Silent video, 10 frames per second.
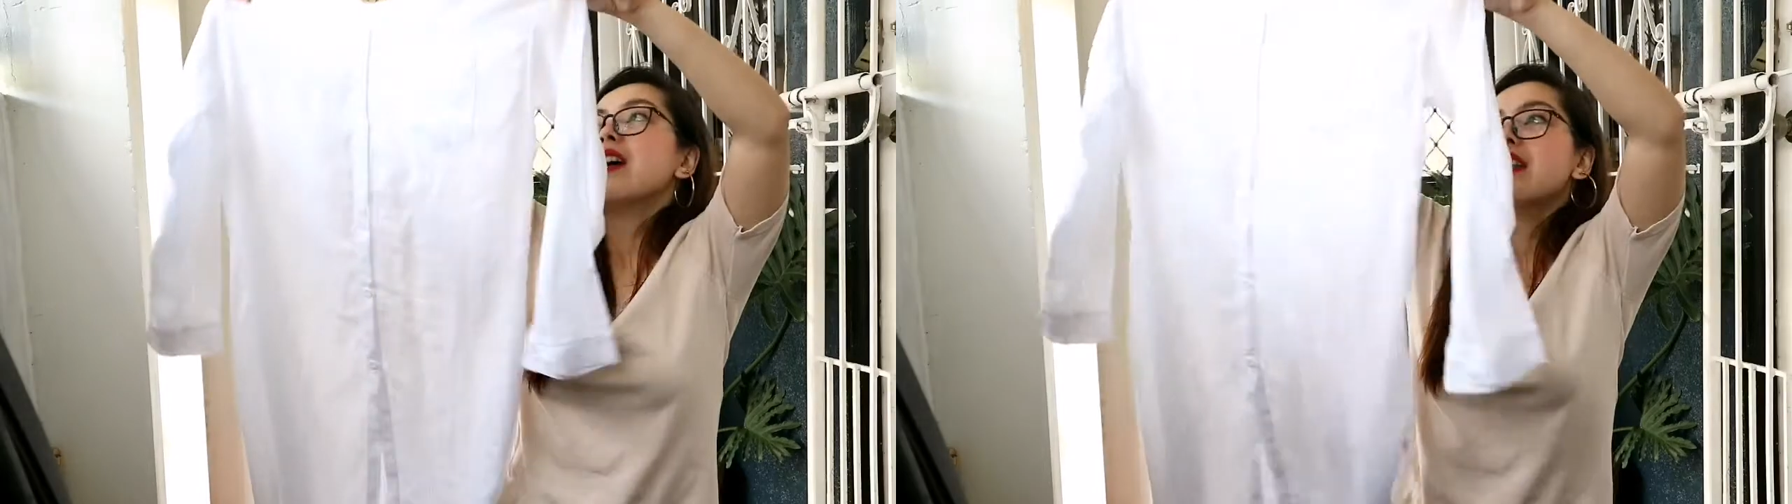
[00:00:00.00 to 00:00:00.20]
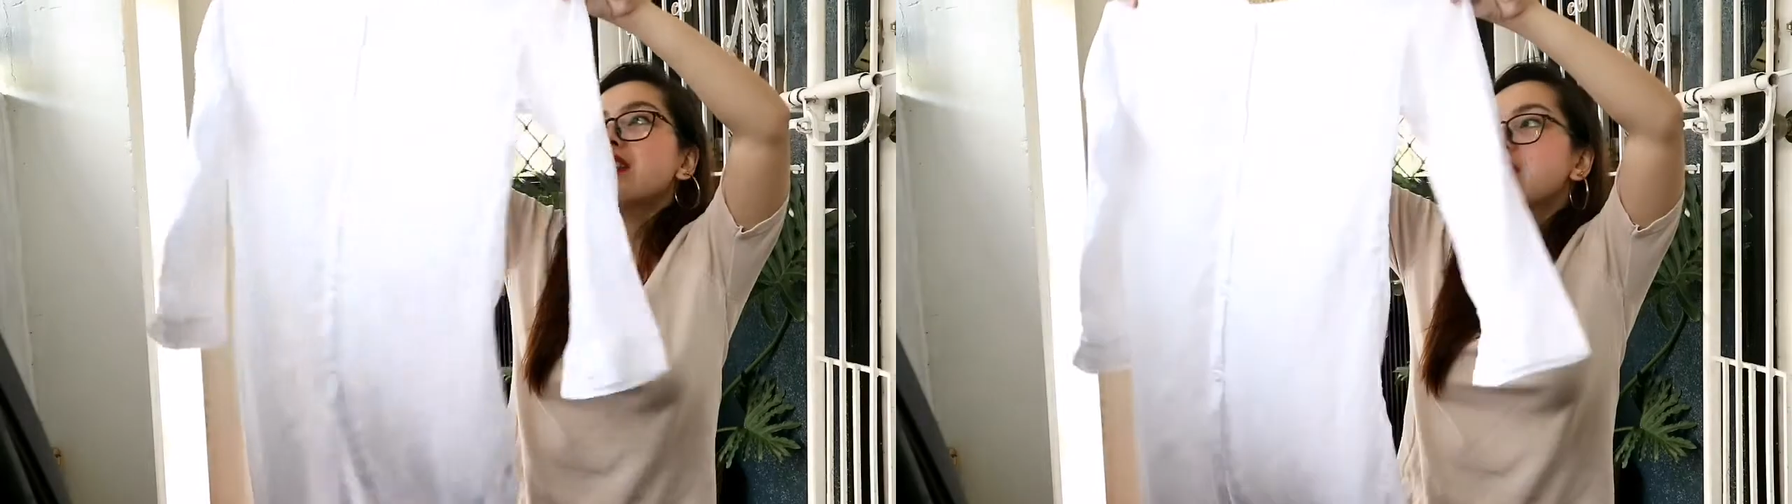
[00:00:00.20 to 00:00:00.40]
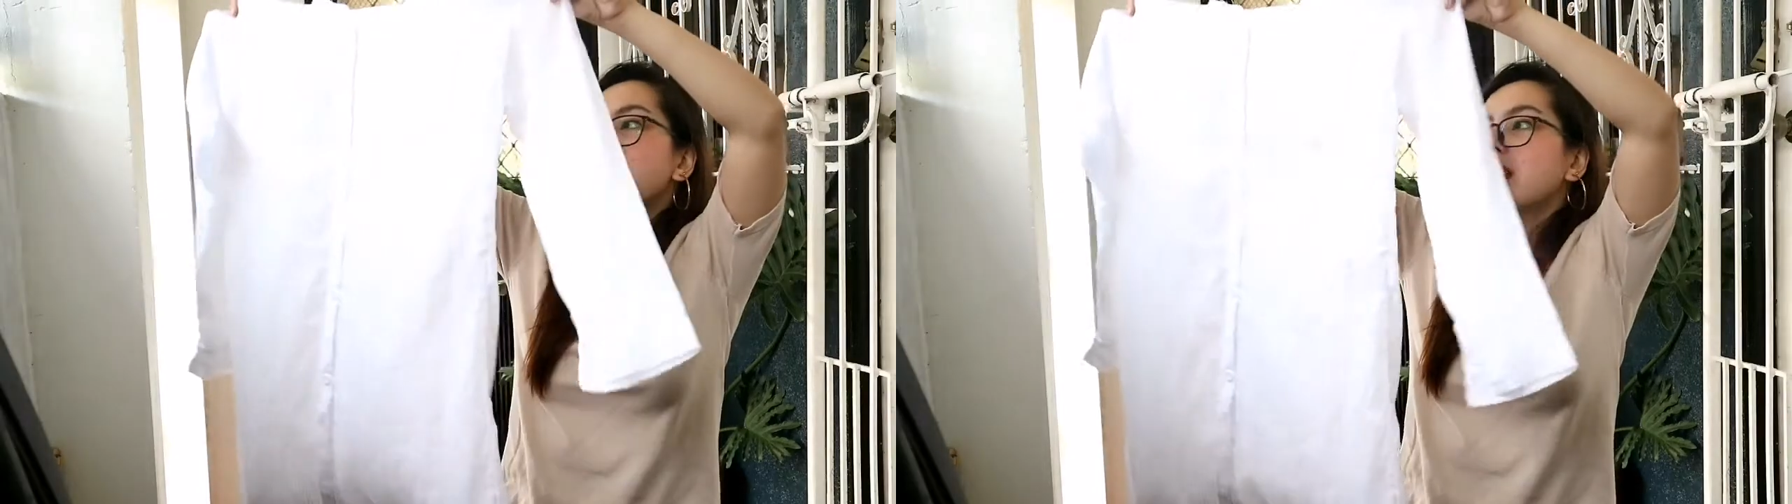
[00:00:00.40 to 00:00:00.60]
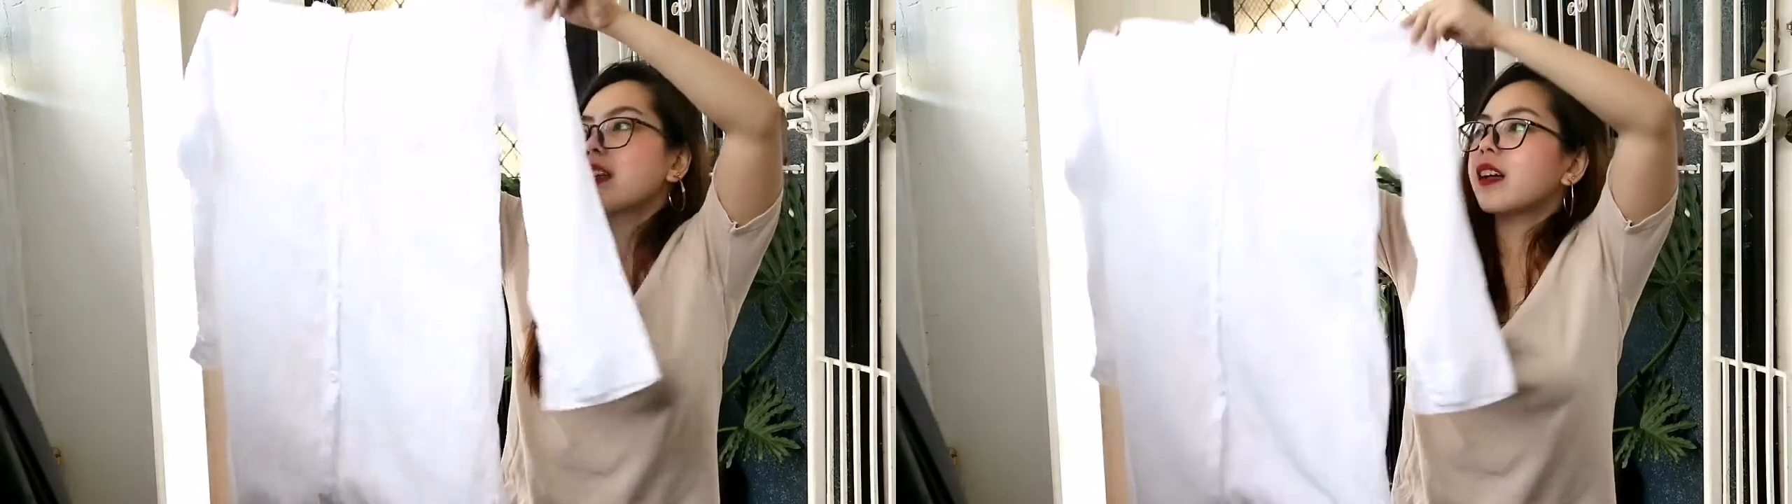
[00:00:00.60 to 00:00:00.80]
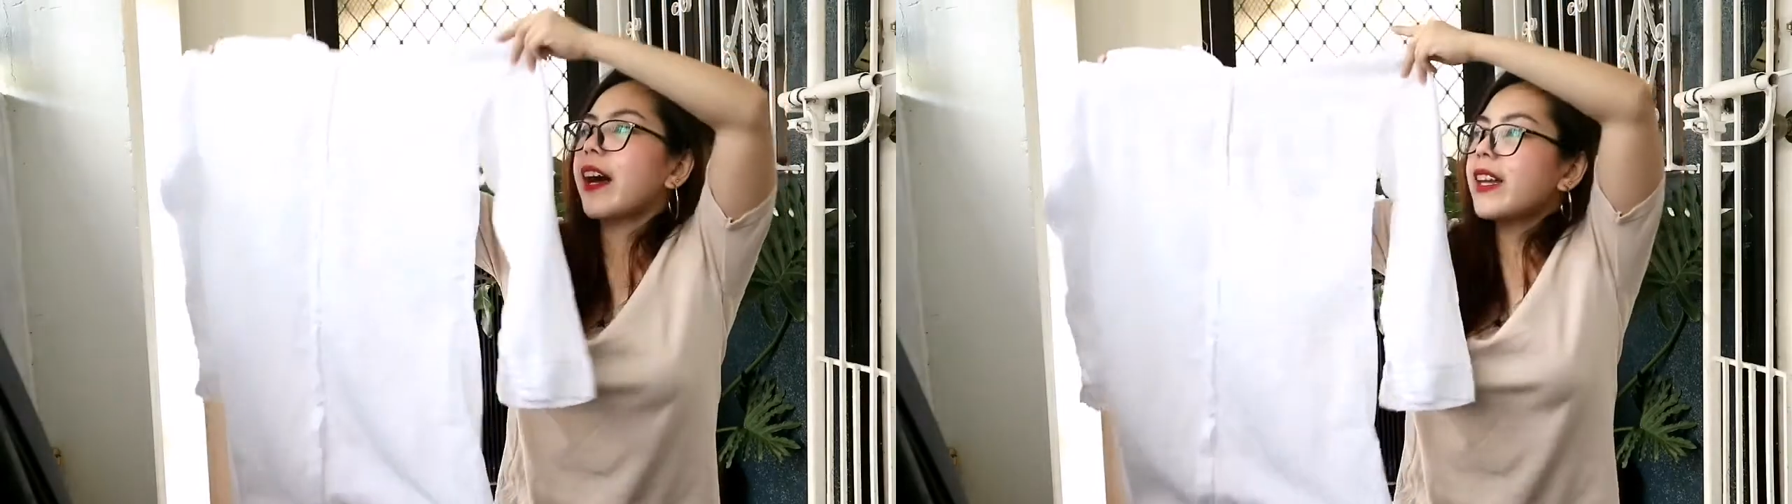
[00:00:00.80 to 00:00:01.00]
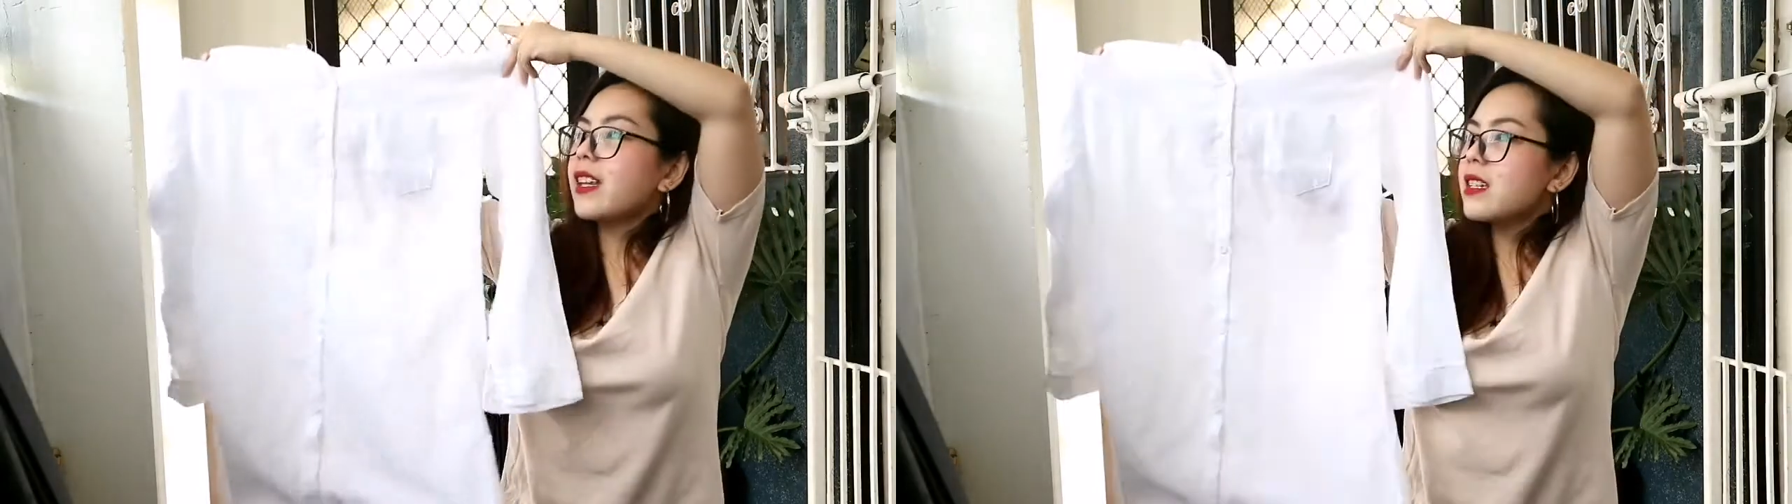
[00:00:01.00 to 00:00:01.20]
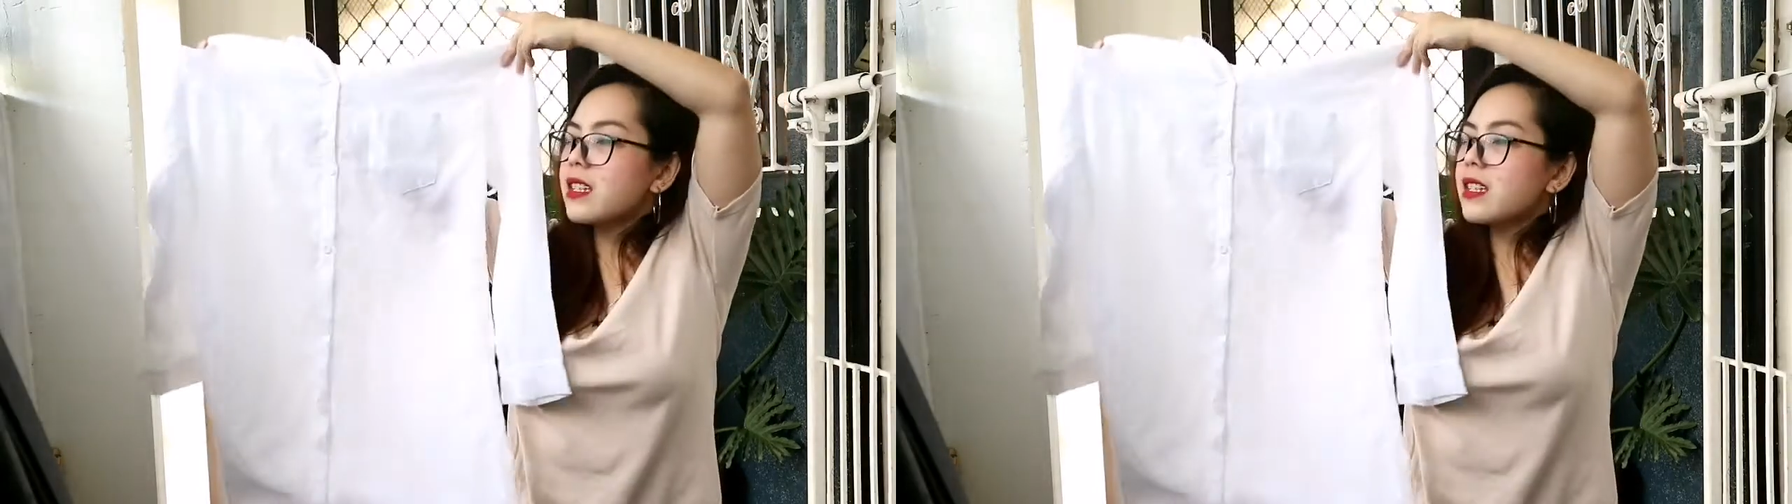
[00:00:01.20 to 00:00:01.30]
It's kind of